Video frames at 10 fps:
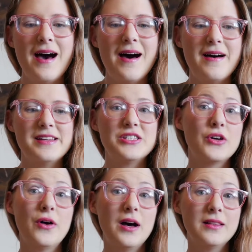uh,
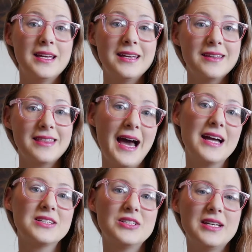so I'll link
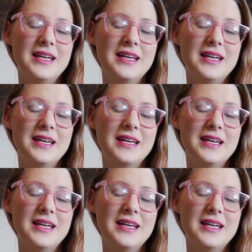that